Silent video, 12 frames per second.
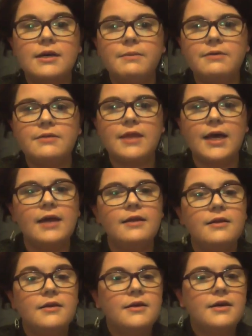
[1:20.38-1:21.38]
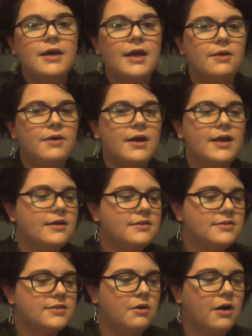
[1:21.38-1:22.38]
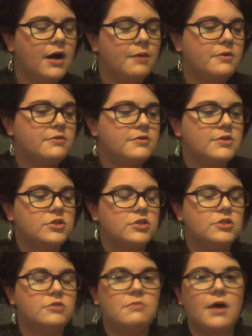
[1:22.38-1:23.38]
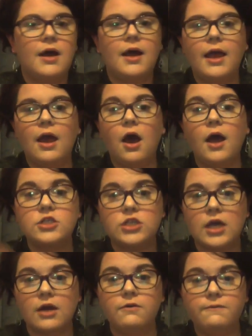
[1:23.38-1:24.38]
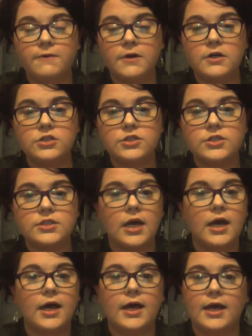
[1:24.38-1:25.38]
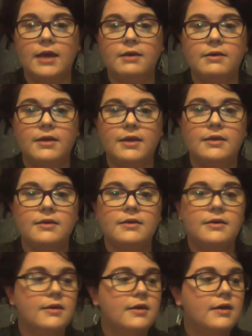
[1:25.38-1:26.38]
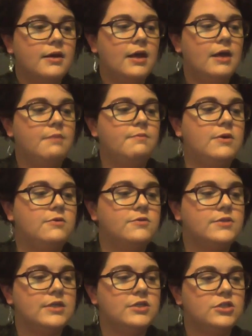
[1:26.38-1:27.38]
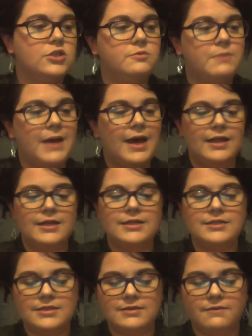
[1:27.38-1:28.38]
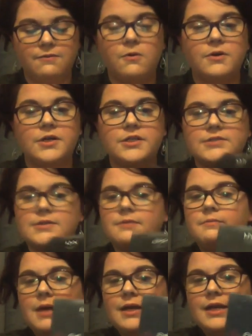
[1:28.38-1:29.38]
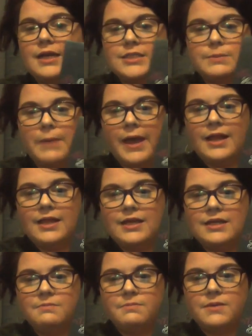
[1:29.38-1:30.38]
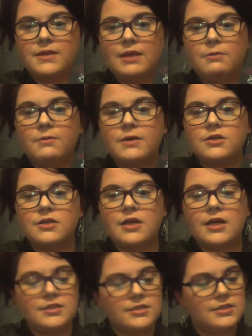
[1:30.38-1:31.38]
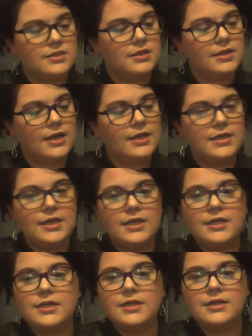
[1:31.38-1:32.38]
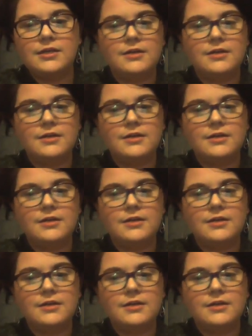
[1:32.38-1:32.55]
about that. Anyway, so I'm going to do my eyeshadow first. I am using two palettes. Of course, my NYX palette, the Wonderlust London,